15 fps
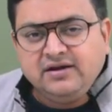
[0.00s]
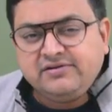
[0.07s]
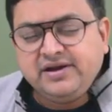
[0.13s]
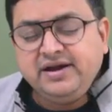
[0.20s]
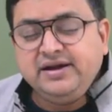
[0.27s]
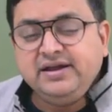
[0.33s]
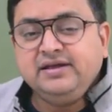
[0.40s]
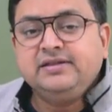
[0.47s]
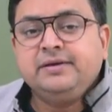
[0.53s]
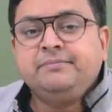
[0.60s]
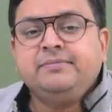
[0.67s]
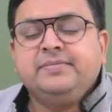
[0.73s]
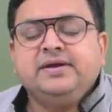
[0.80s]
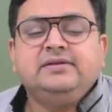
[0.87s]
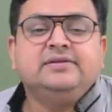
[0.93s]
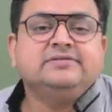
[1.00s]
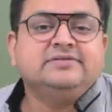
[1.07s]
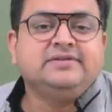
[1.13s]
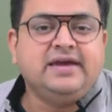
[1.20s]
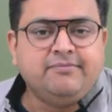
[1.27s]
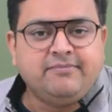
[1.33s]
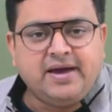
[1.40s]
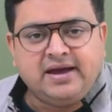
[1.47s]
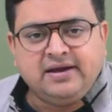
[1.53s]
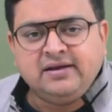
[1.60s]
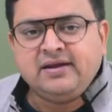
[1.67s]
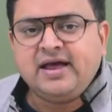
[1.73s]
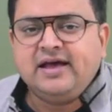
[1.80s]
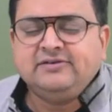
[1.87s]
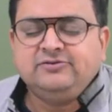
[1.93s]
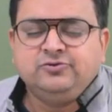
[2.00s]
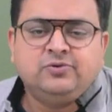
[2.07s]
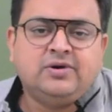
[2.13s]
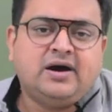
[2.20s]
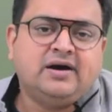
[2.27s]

treating them in the same manner as you